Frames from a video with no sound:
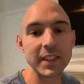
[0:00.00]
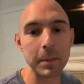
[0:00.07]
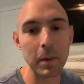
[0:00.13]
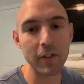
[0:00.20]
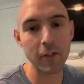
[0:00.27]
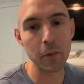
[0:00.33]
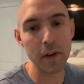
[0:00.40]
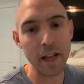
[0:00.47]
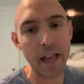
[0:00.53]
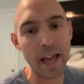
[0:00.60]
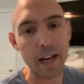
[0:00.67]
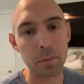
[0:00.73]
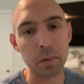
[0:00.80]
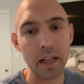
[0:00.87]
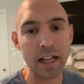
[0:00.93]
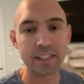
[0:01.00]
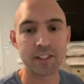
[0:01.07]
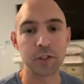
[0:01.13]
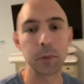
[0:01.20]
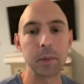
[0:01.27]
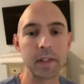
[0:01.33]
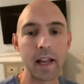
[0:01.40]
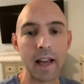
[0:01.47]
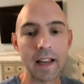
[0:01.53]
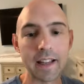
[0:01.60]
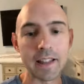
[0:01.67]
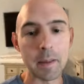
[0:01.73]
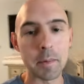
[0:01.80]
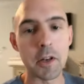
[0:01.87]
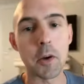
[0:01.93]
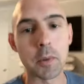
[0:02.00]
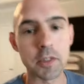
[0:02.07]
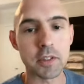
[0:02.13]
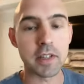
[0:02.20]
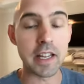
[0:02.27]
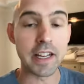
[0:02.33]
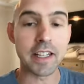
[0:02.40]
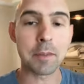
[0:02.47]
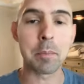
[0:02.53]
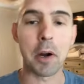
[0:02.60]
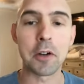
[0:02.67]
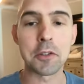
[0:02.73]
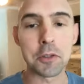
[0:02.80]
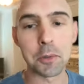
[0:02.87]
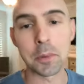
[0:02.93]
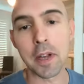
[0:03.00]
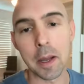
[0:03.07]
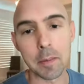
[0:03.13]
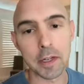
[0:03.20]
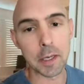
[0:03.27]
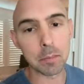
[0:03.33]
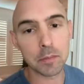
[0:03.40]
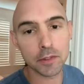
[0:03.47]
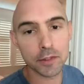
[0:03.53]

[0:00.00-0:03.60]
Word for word: up, everyone? I had a blast doing that. Let me know what you think. Part two coming up